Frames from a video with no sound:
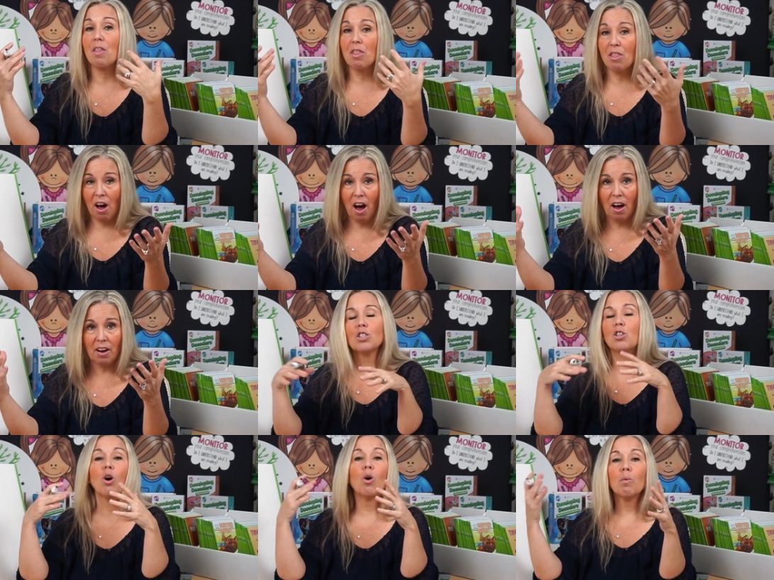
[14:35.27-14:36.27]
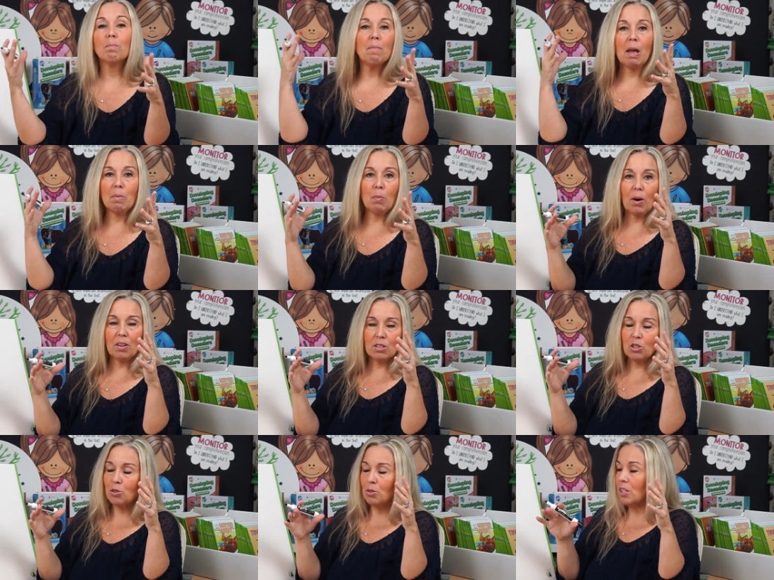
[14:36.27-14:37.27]
the? So maybe one of the
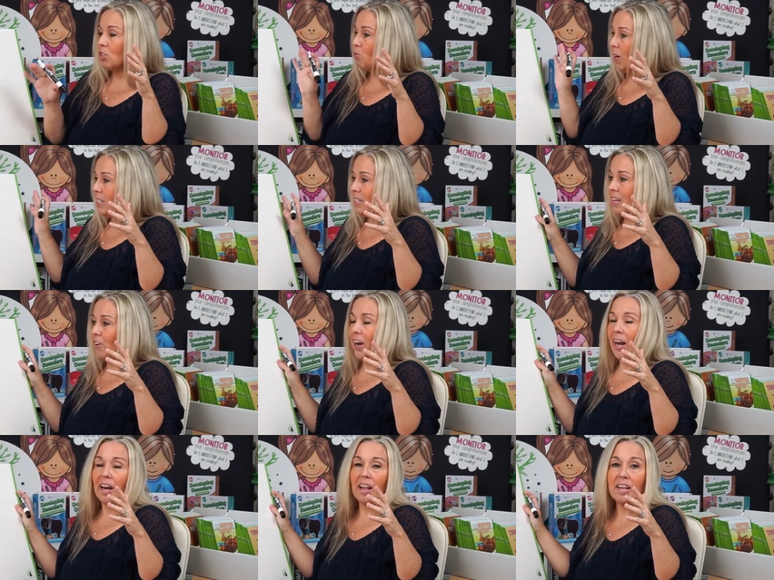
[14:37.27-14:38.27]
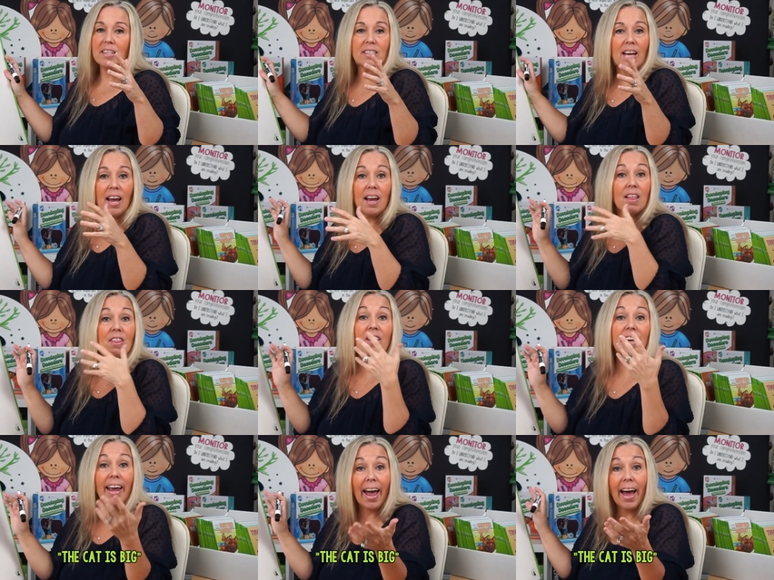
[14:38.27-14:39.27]
students raises their hand and they say, the
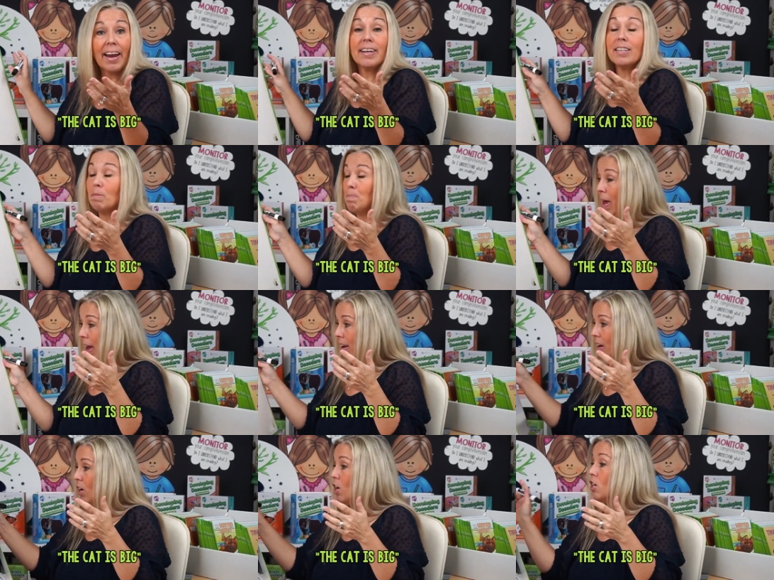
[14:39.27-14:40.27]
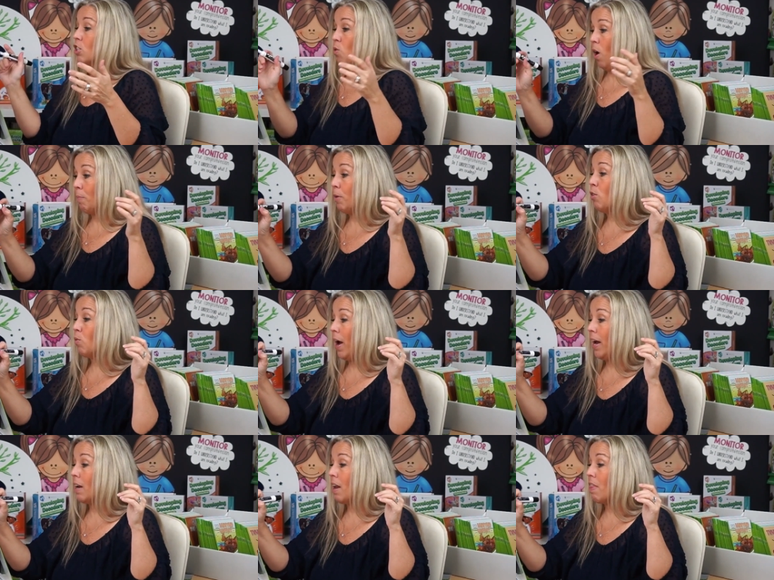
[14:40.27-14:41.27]
cat is big. So I'm going to
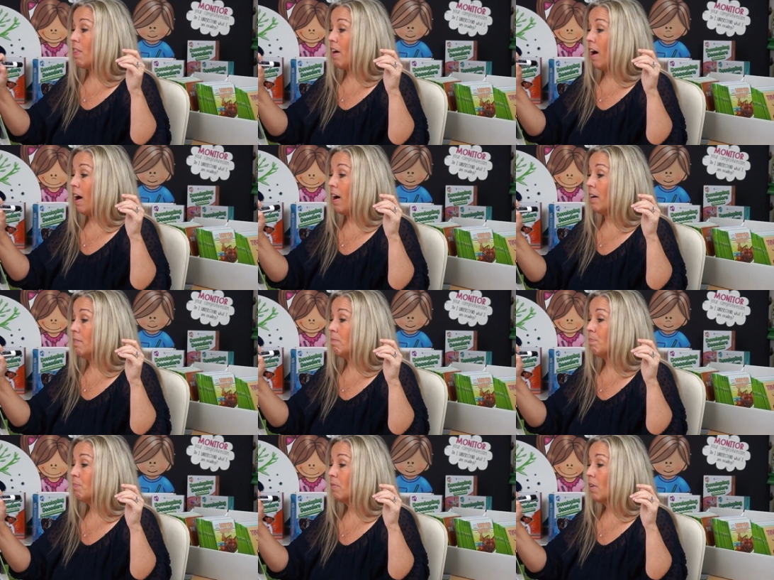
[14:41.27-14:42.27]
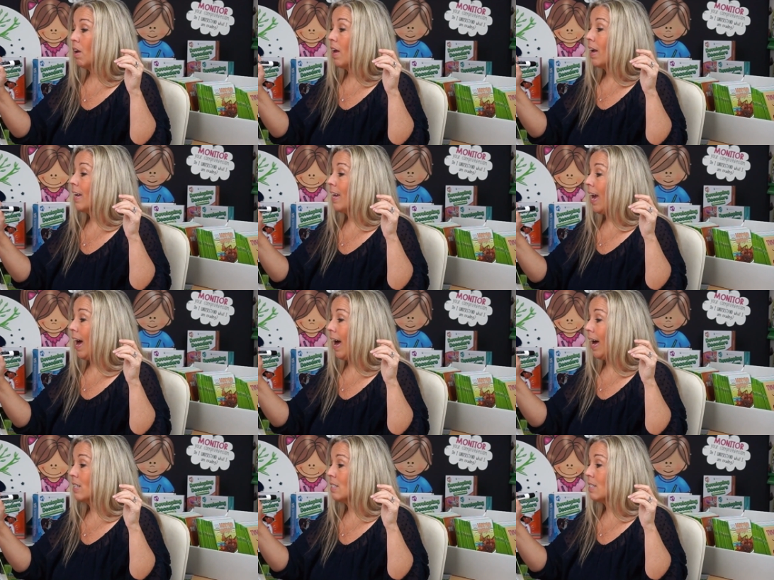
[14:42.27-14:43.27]
write, the
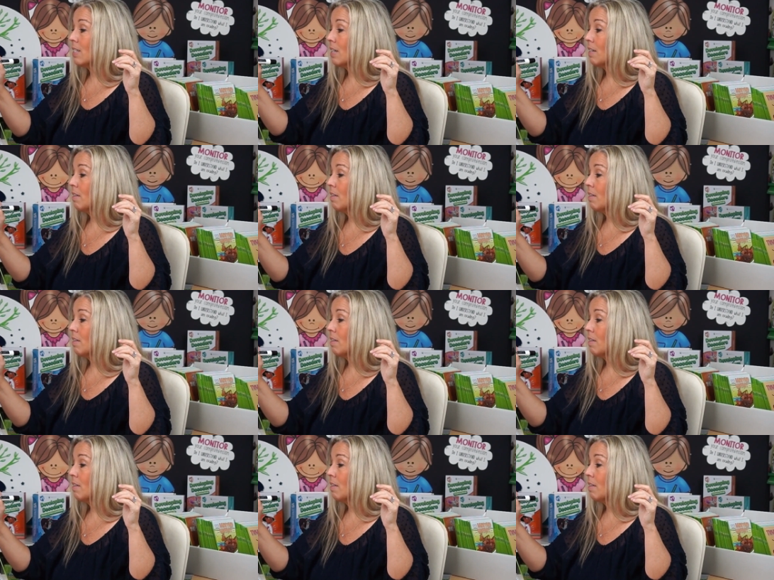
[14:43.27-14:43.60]
cat